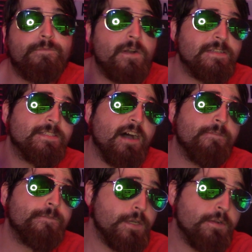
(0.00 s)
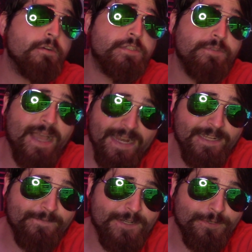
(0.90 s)
First off, kudos to any
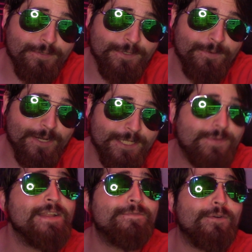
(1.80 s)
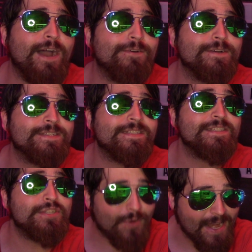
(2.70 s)
individual who can work twenty-four hours
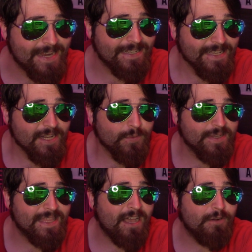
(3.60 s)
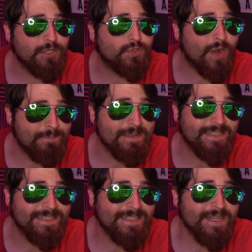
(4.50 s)
straight without
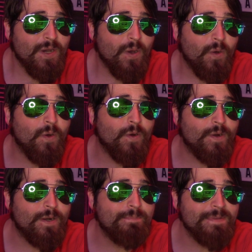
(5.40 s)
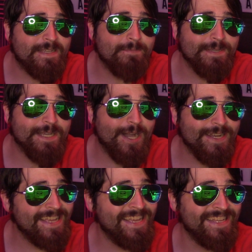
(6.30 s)
dropping or becoming
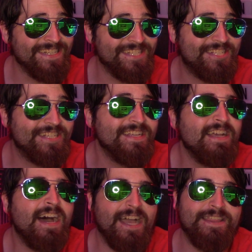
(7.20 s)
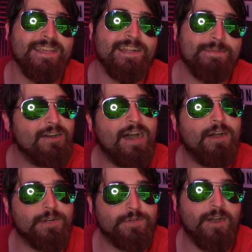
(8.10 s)
unhinged. I think at about
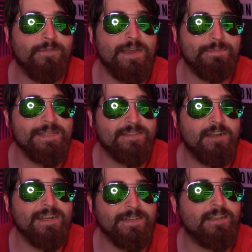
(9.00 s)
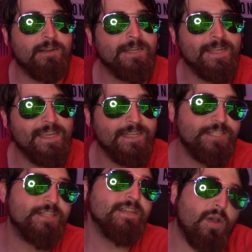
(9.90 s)
hour twelve, I'd be starting to come
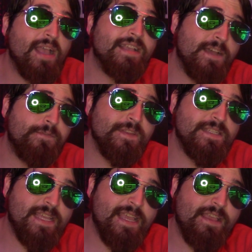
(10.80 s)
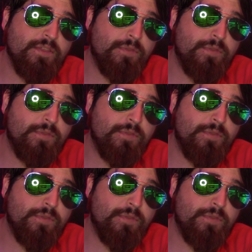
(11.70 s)
unhinged. So I can definitely say